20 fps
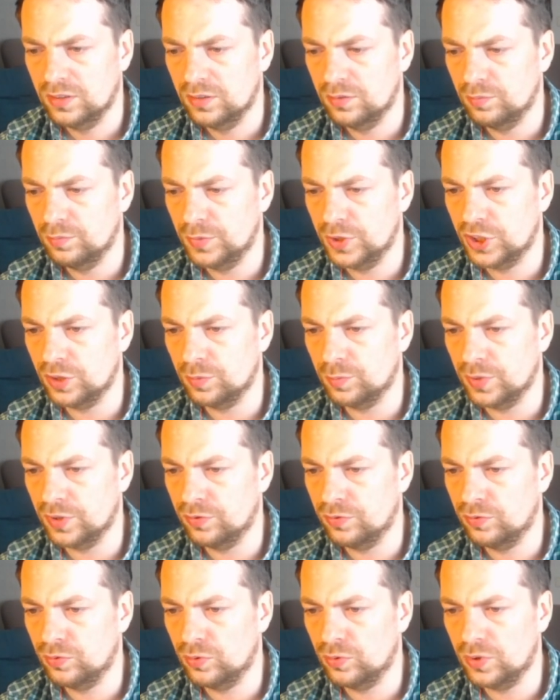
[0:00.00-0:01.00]
bishop
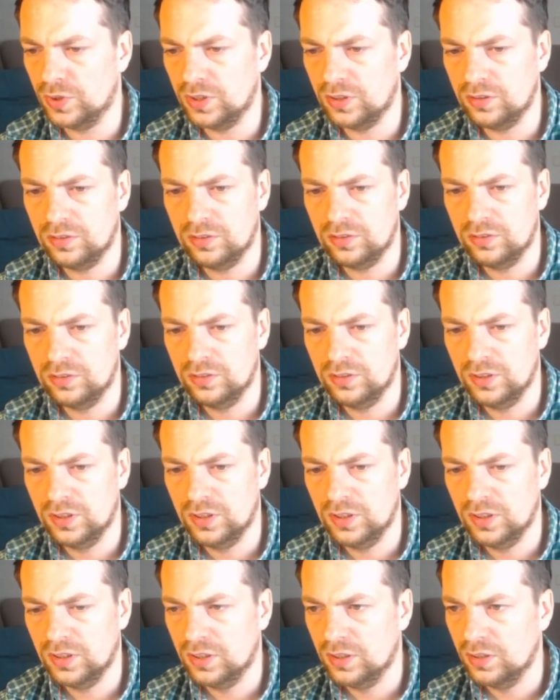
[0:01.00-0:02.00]
f4,
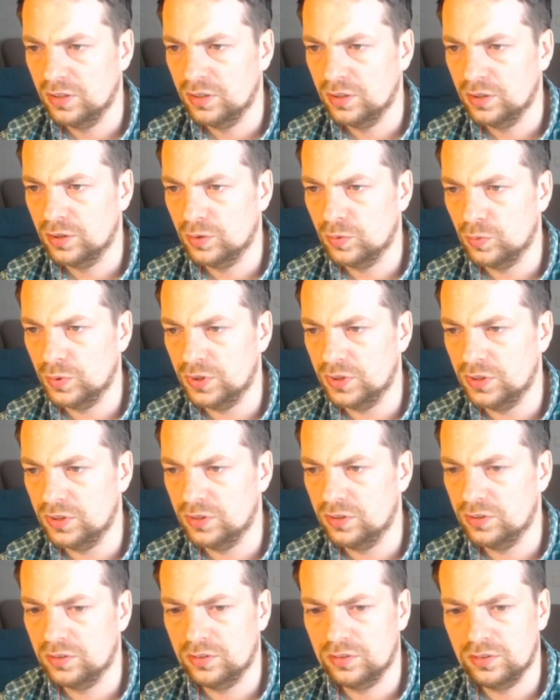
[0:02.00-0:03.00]
queen e,
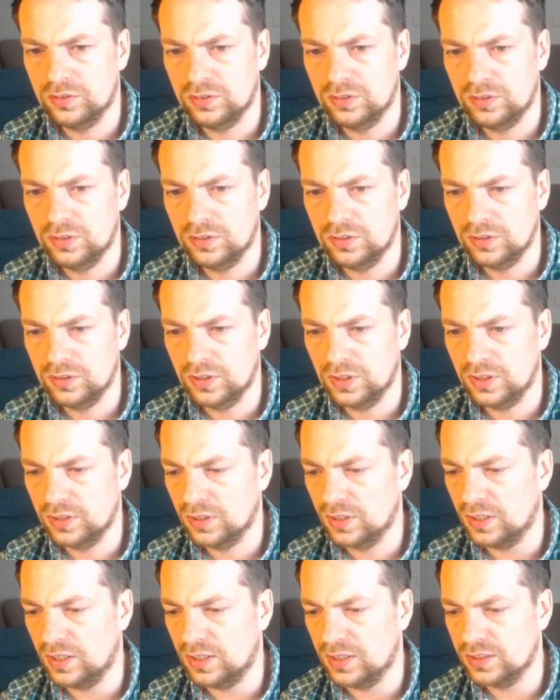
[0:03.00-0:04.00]
and
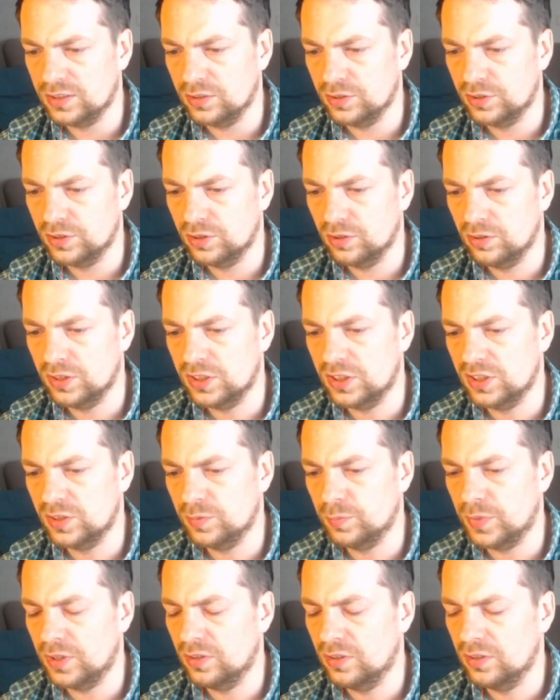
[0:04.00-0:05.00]
castle. So this is
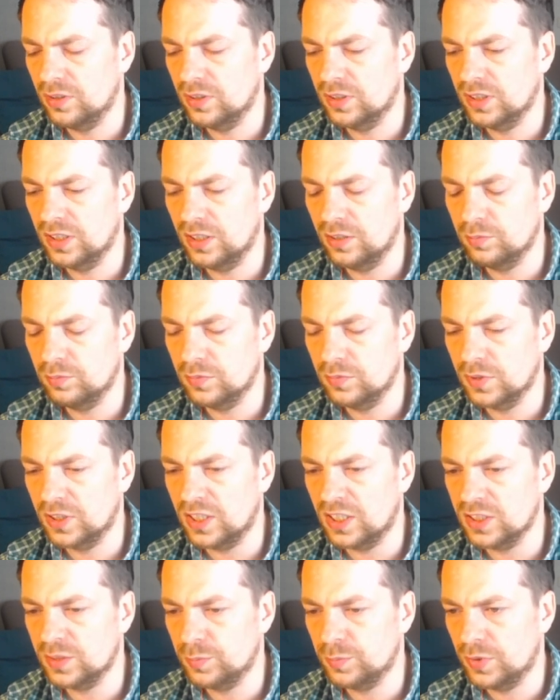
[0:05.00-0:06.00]
game
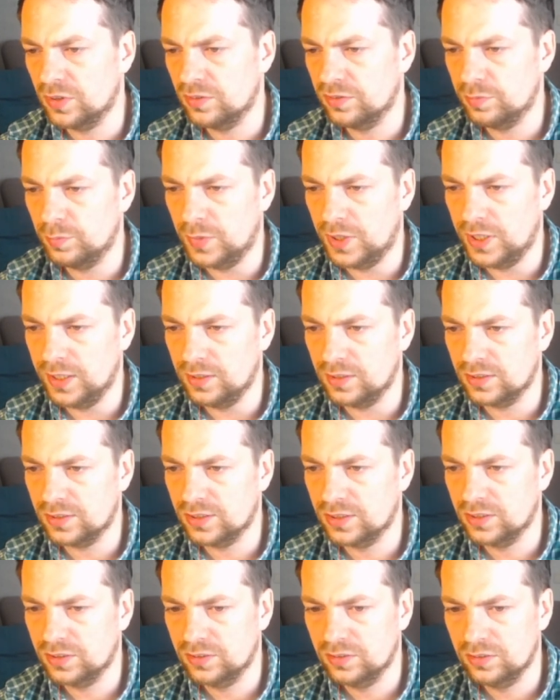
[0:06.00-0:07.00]

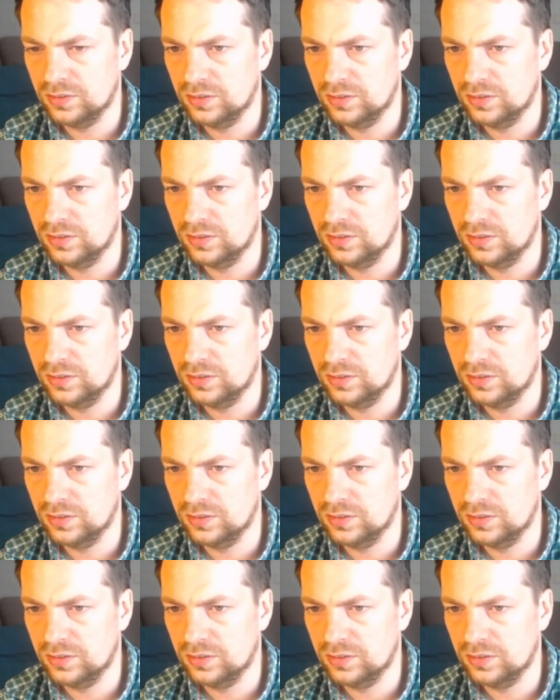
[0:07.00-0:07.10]
Kasparov-Miles.